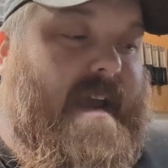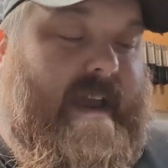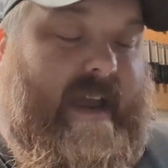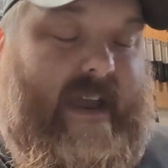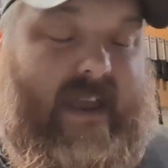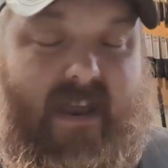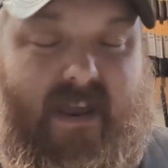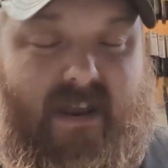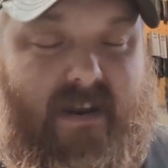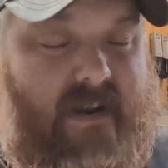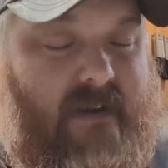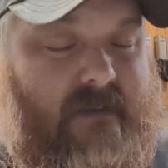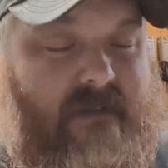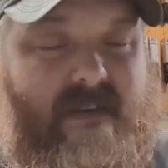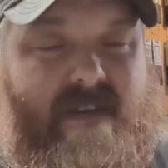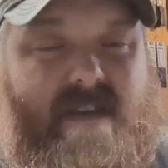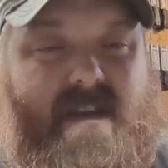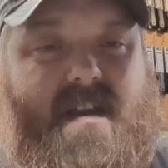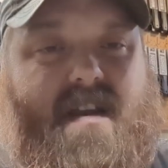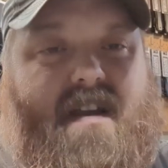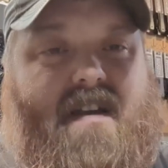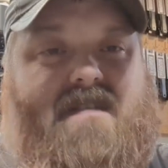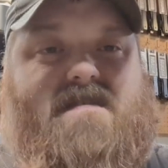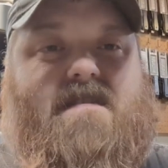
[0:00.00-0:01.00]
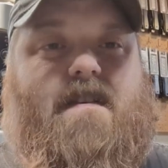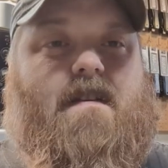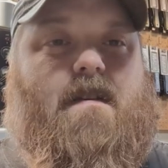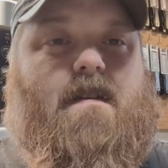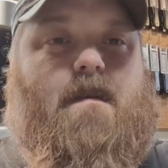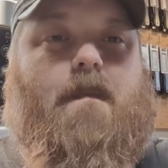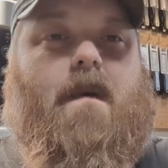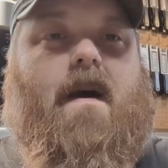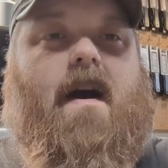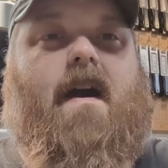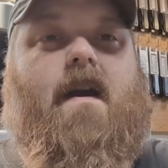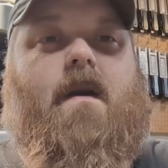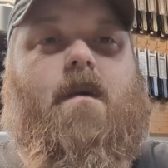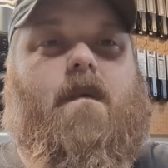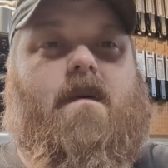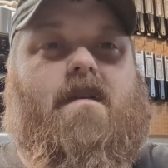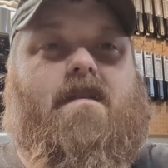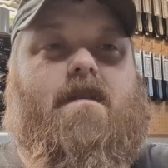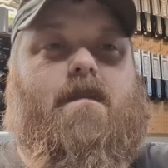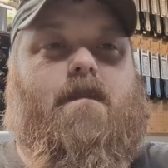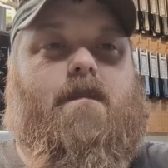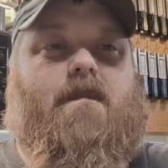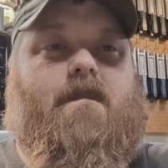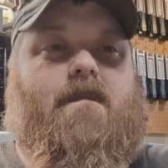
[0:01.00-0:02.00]
and everything else that you buy
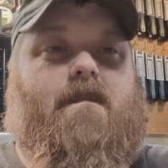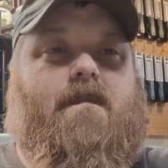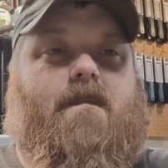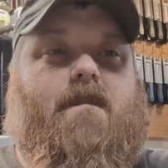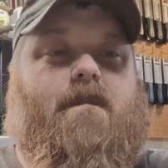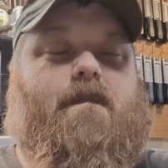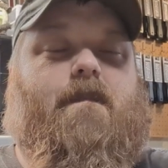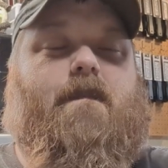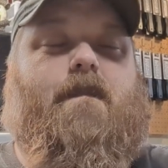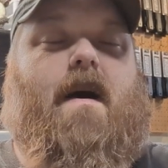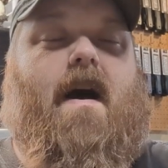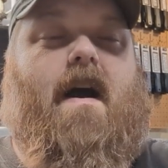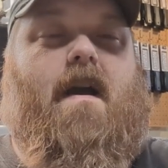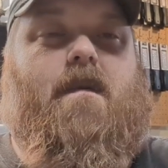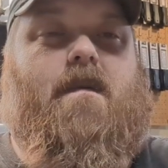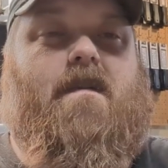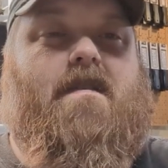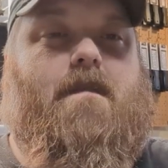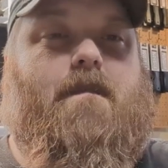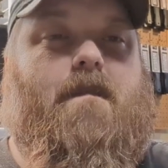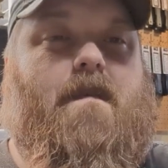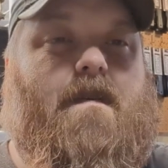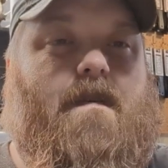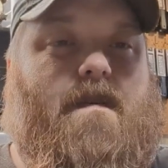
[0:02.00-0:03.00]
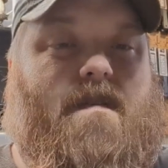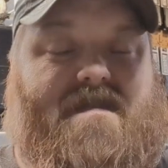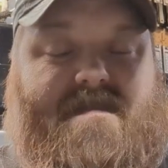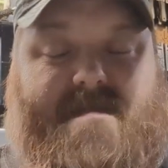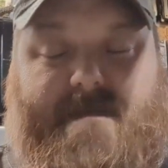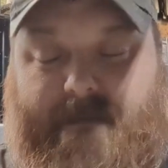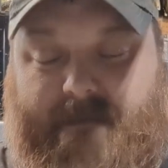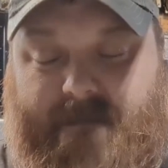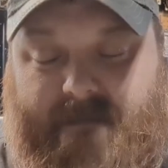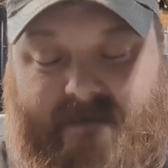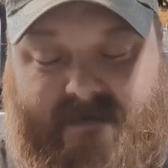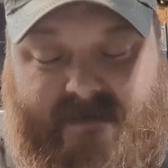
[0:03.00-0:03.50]
with the molds.